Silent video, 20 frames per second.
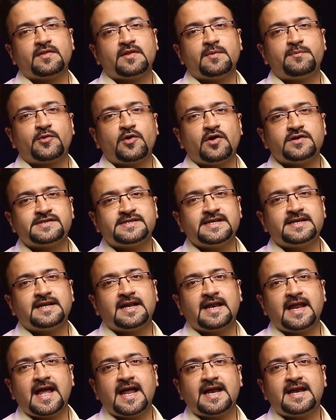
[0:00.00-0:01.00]
the prostate
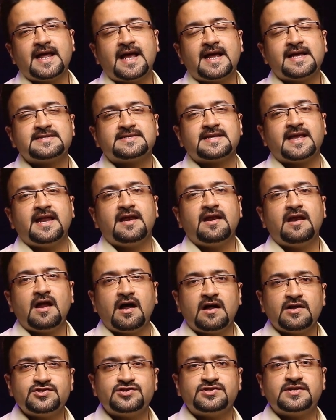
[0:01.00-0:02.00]
gland has
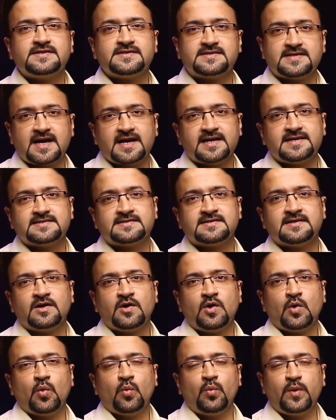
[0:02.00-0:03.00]
enlarged in size
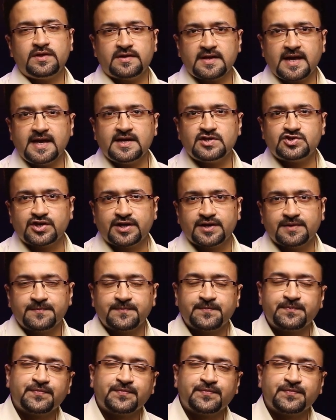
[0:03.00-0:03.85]
with aging,